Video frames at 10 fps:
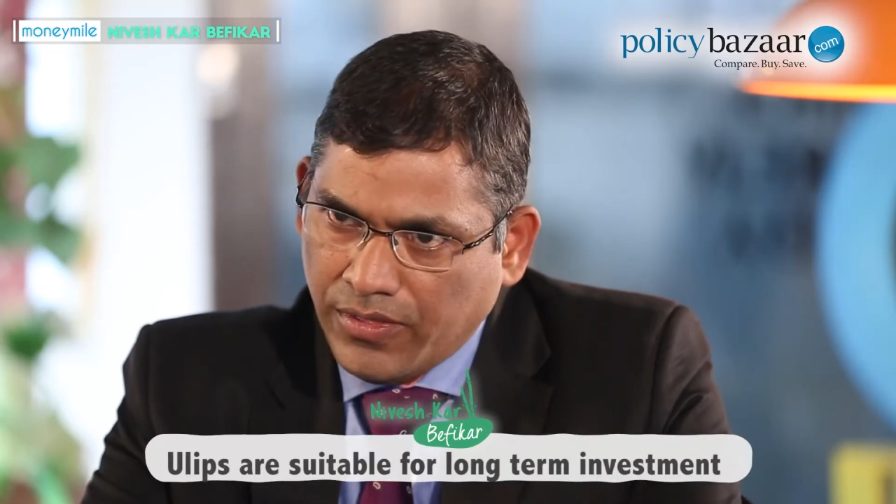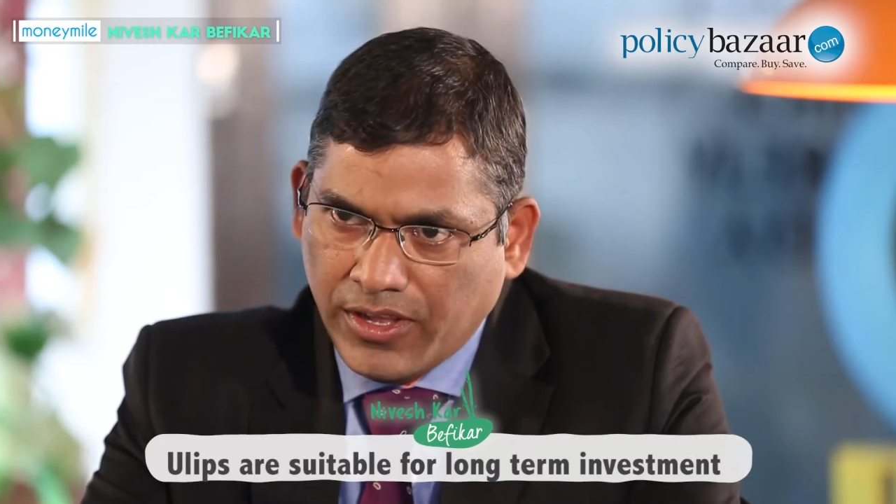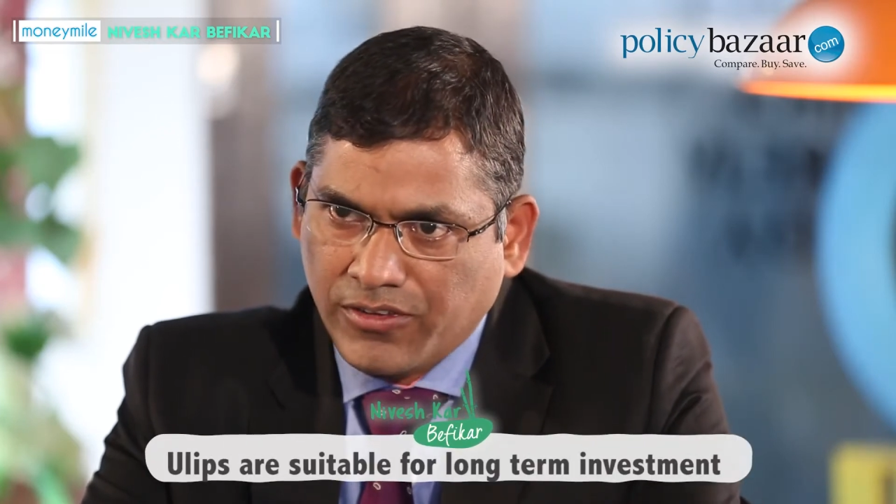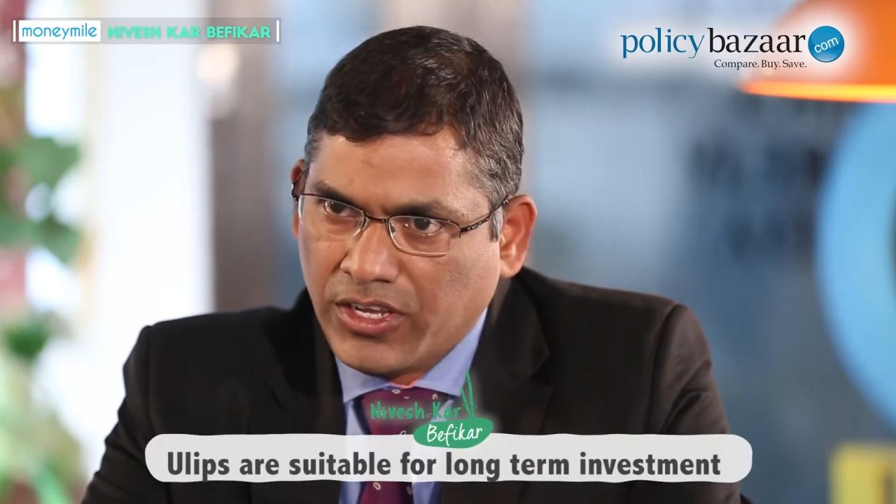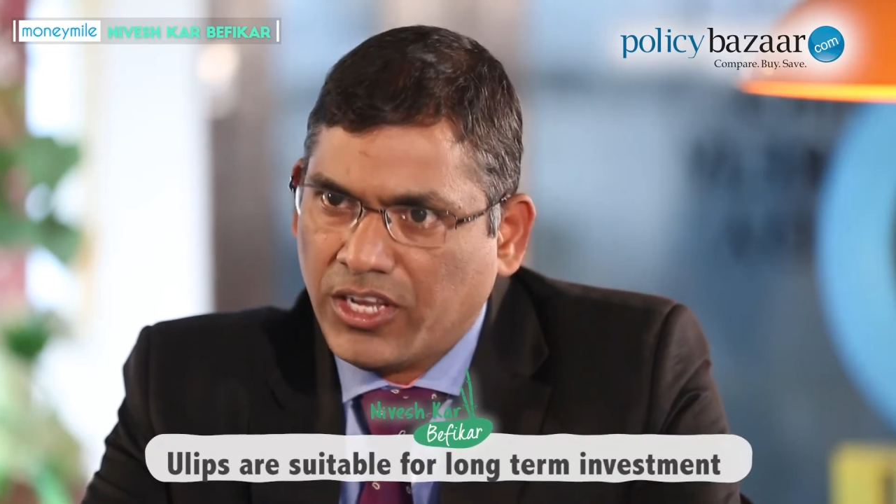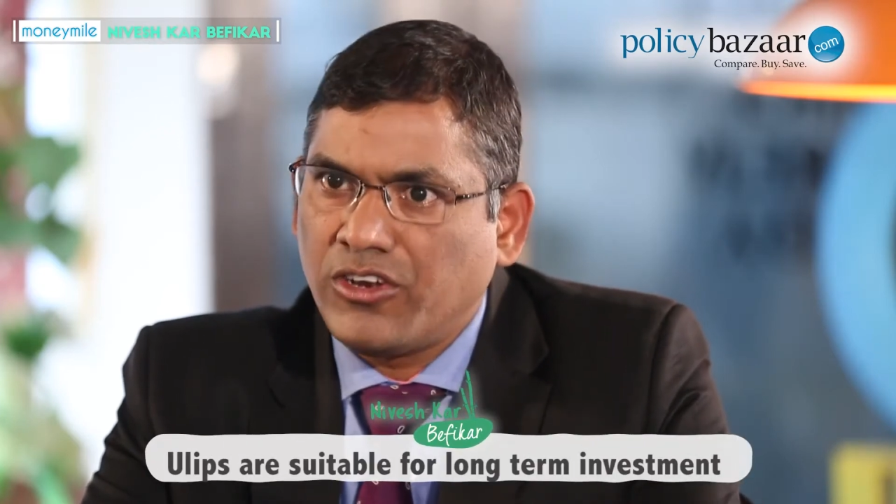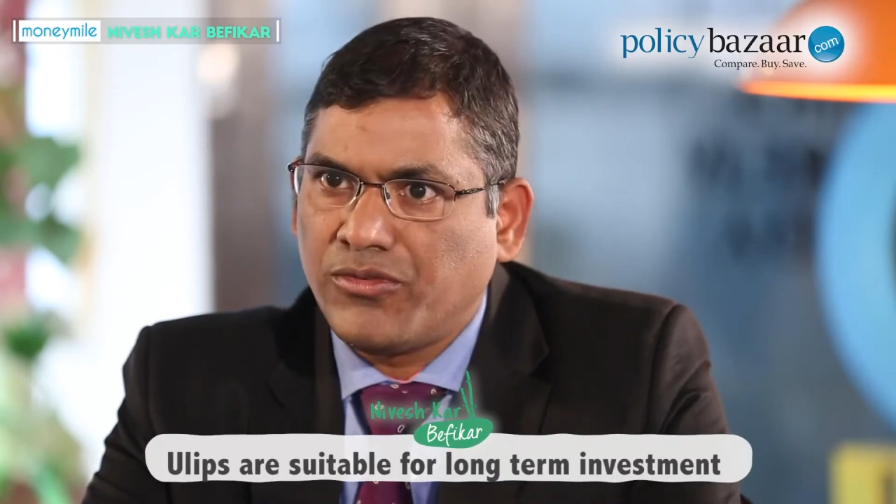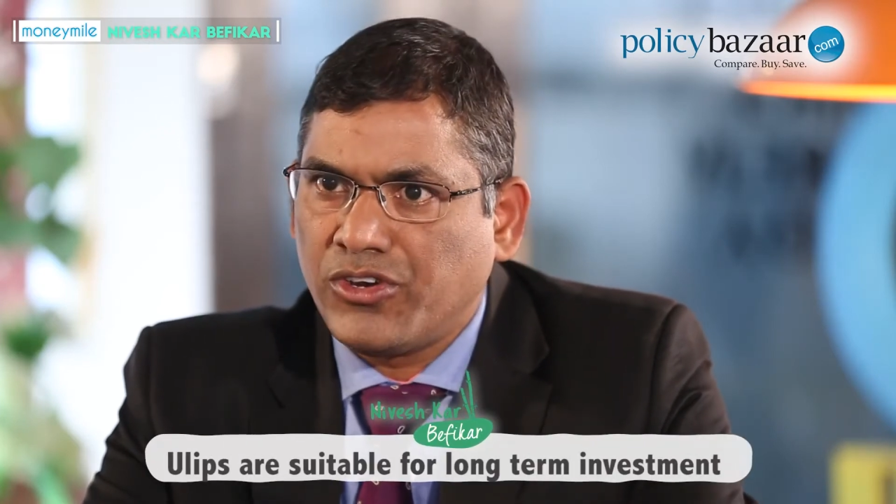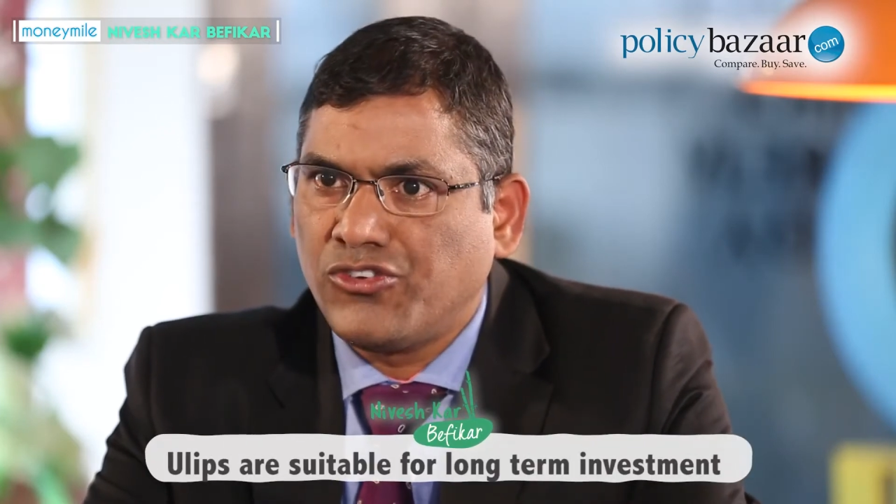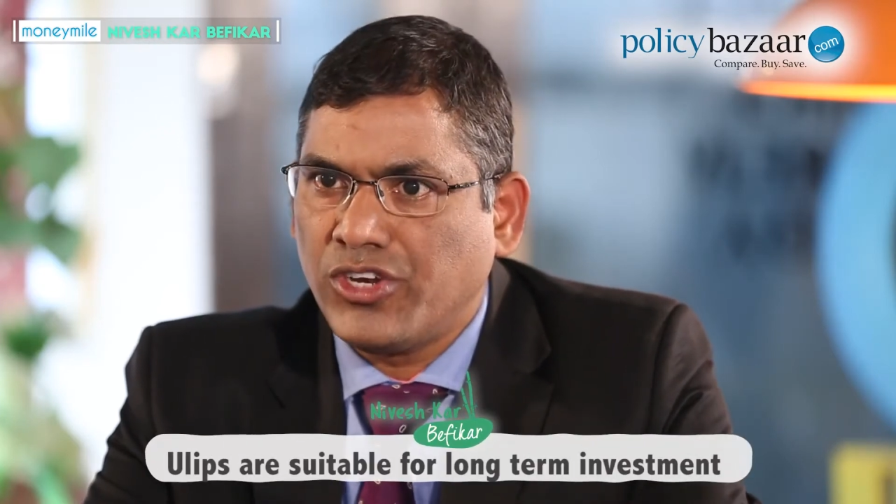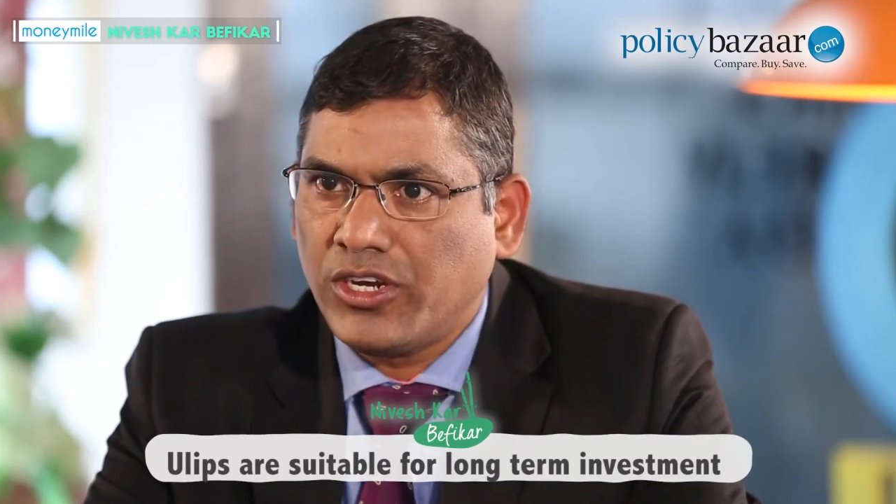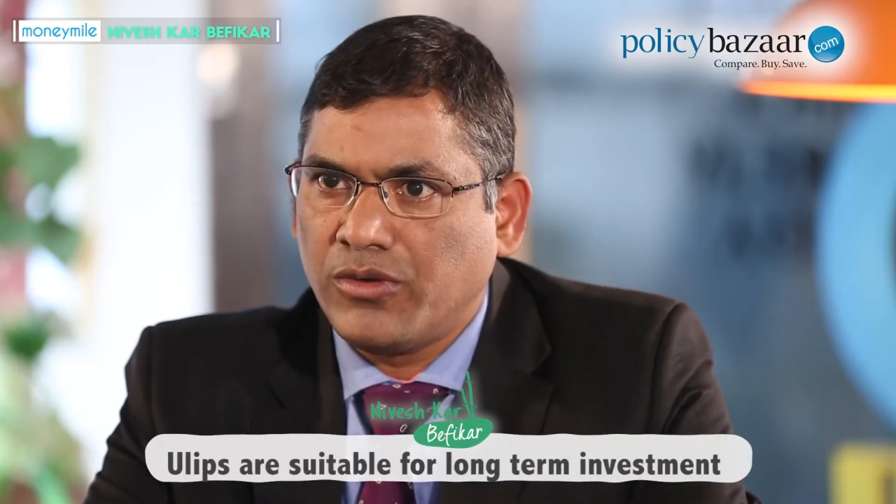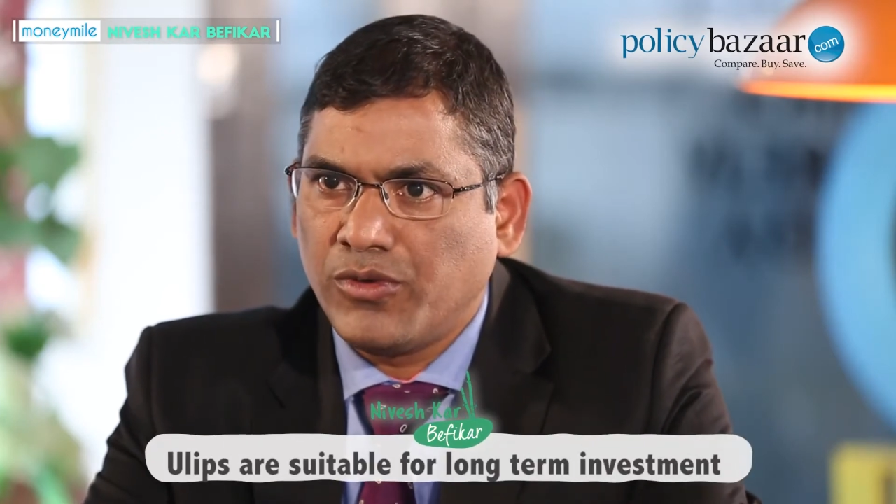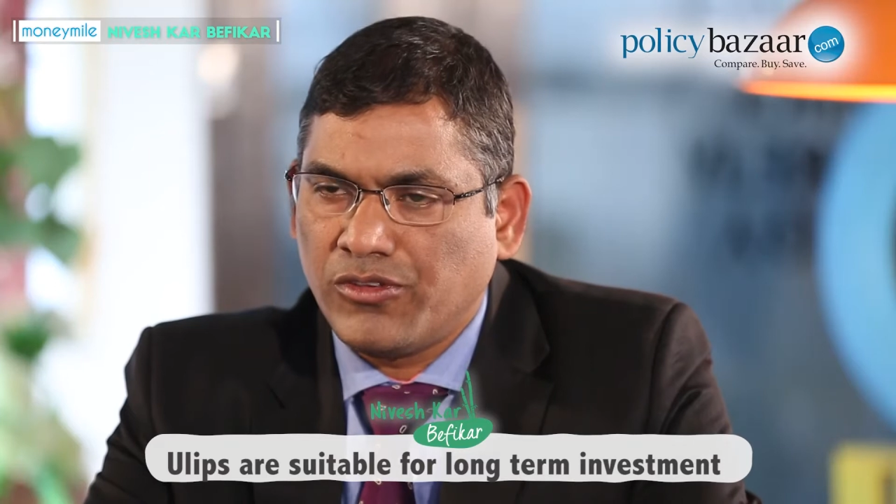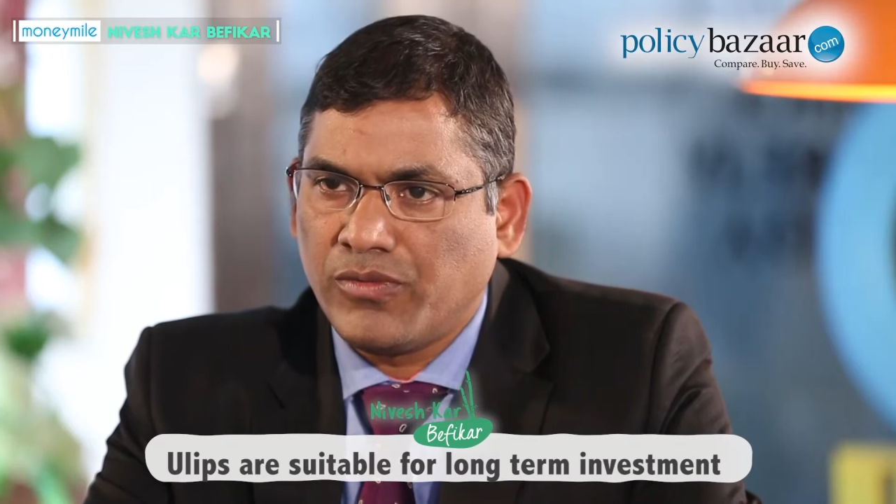that's a key
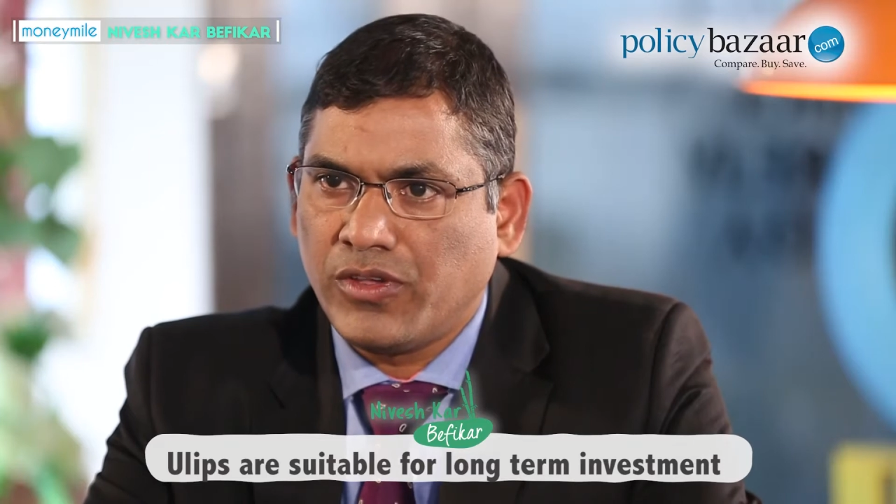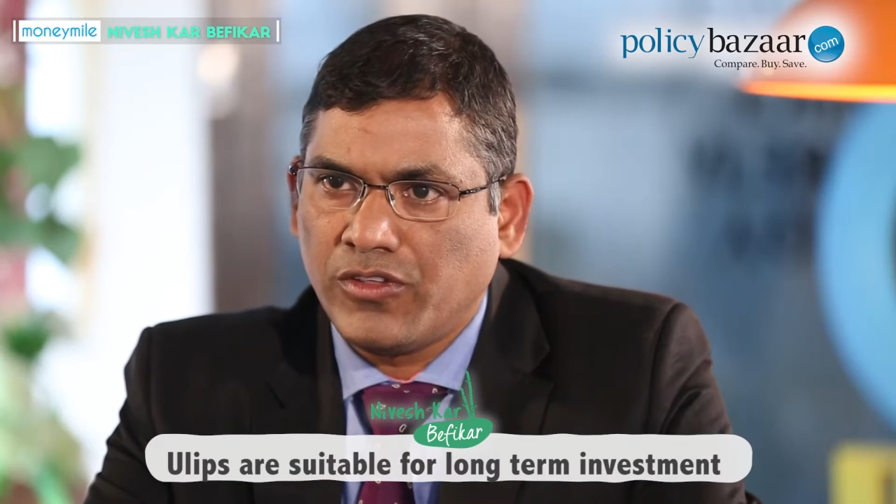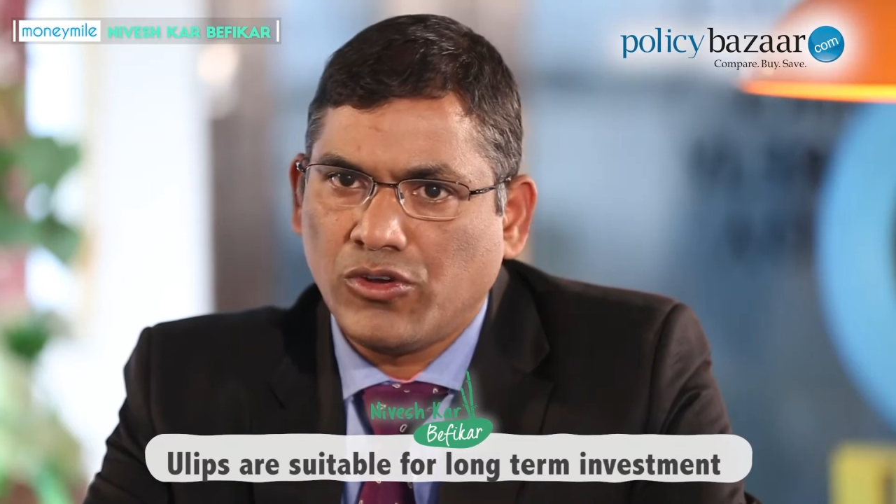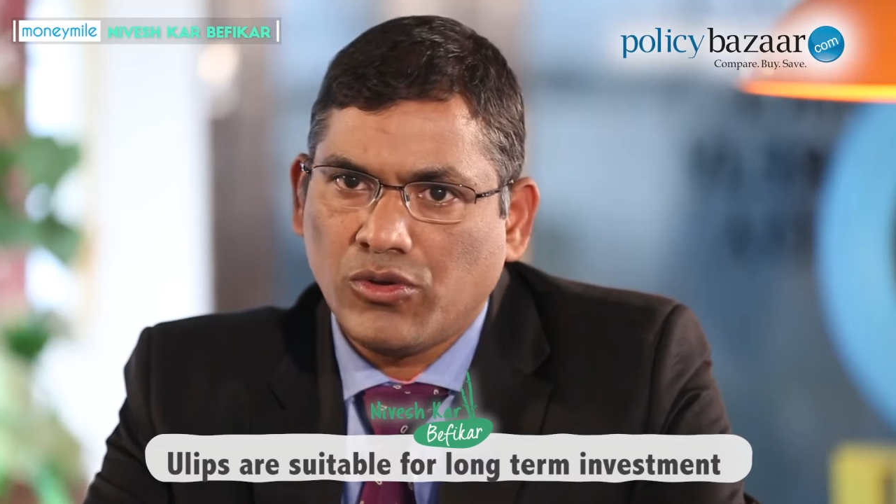differentiator vis-a-vis